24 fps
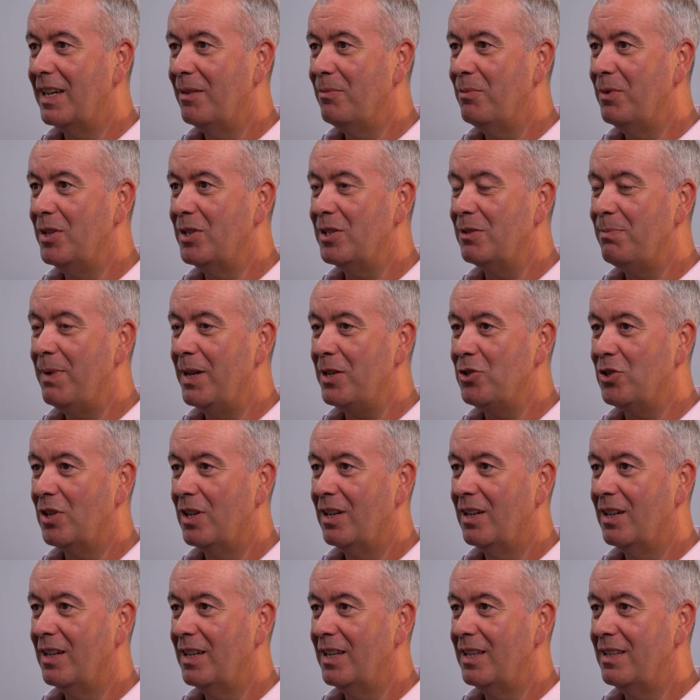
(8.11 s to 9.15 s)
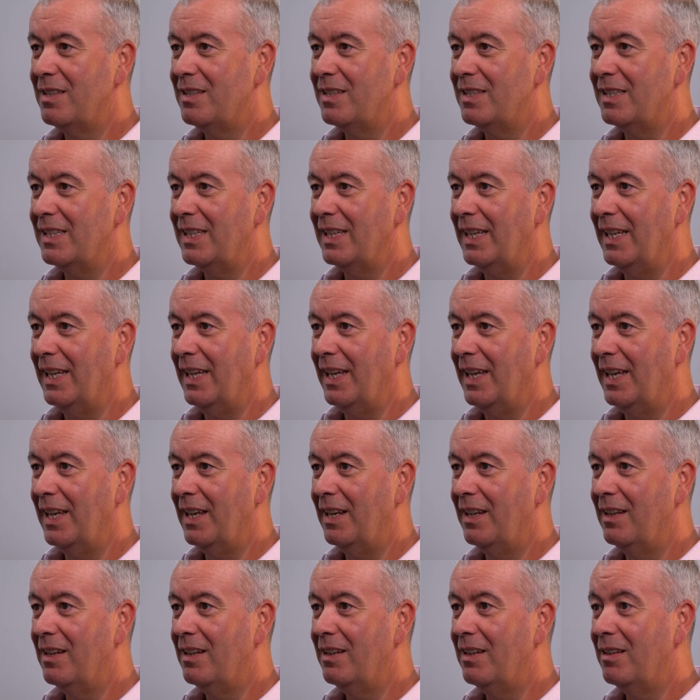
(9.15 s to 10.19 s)
and we specialize
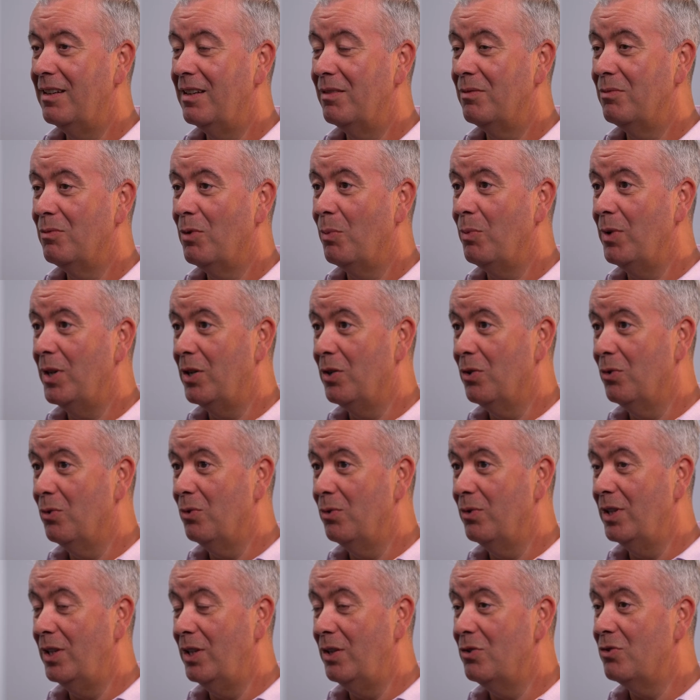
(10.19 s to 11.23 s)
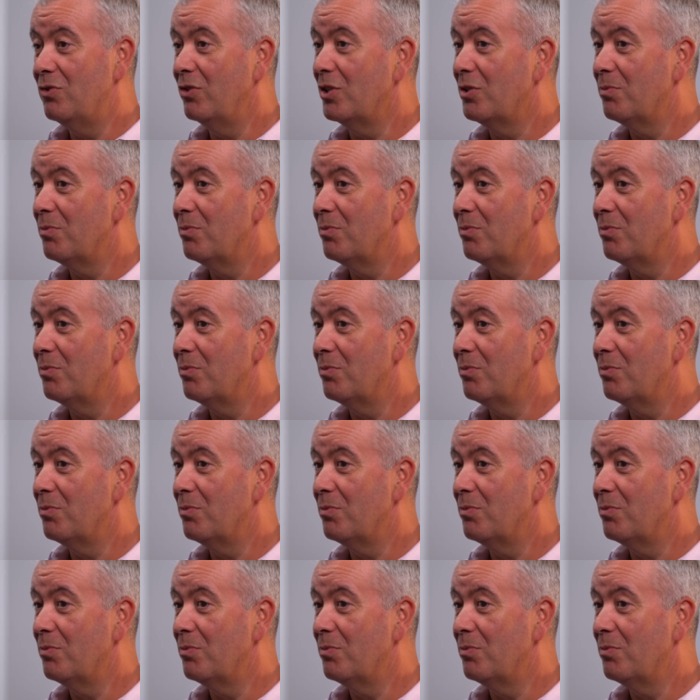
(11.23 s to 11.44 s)
in what we call the user